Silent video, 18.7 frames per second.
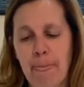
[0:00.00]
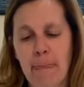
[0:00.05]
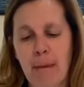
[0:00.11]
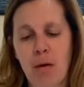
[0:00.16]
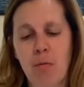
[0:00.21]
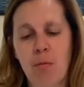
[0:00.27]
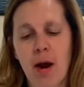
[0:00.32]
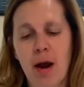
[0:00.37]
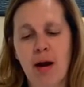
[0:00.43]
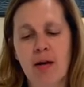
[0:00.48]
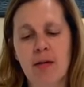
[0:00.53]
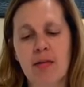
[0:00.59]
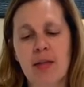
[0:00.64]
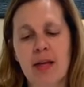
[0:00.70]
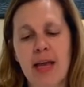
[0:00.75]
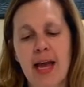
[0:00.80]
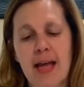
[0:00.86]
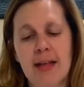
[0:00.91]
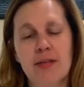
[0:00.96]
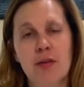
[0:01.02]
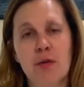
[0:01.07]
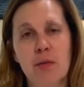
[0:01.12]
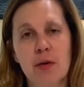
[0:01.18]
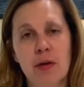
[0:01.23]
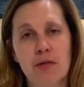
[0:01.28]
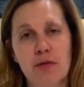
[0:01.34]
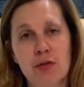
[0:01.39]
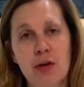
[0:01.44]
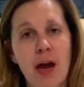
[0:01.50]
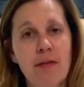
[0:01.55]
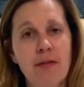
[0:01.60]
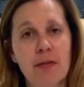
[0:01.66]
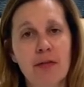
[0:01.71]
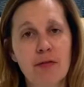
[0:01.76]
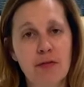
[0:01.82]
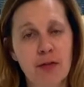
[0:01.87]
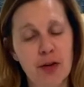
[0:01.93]
where the cancer would have
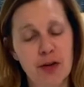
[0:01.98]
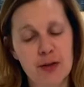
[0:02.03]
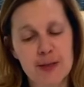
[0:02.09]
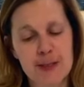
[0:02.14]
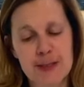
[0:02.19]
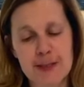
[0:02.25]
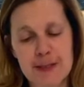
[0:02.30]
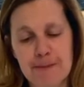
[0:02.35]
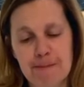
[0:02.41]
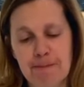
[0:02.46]
traveled first.